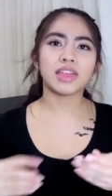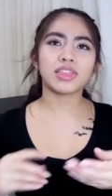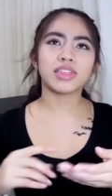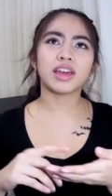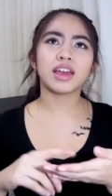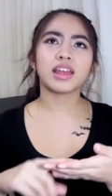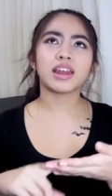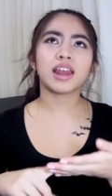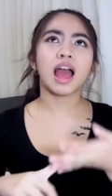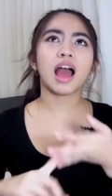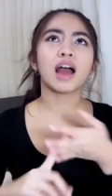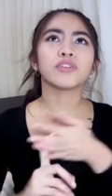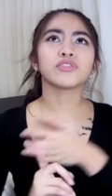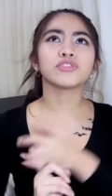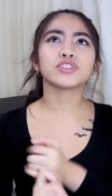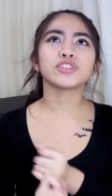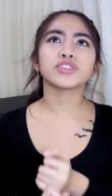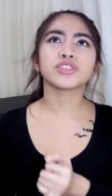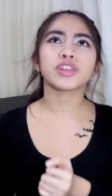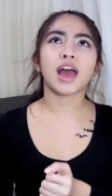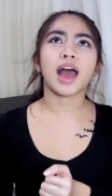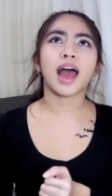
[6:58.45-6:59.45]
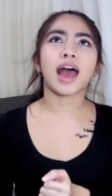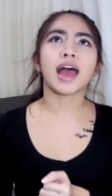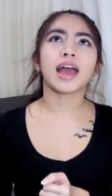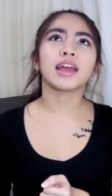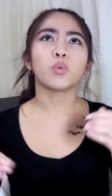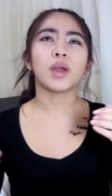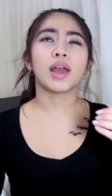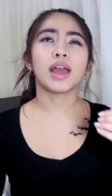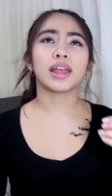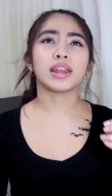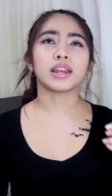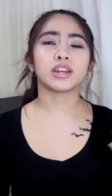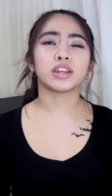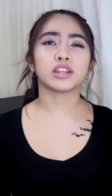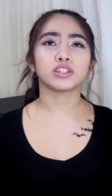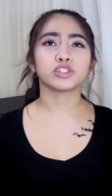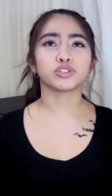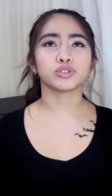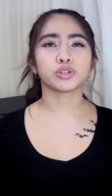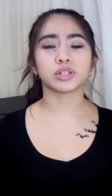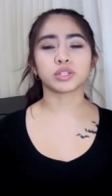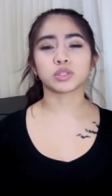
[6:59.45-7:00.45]
And then after that,
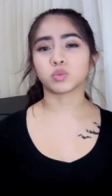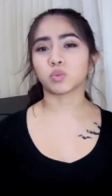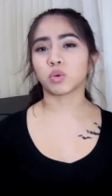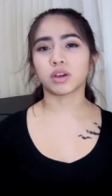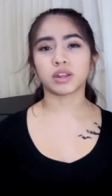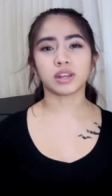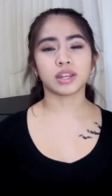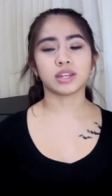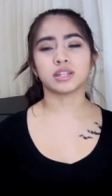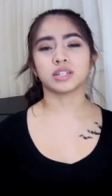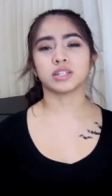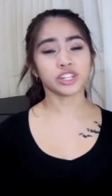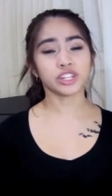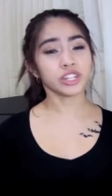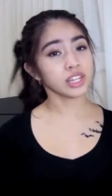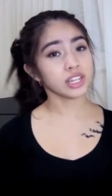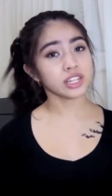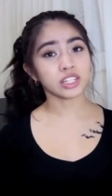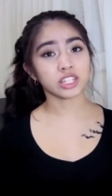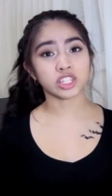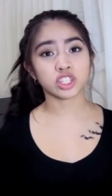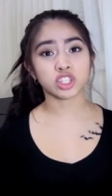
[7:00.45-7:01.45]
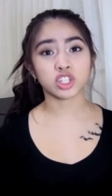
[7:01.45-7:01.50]
when Tris wanted Jeanine to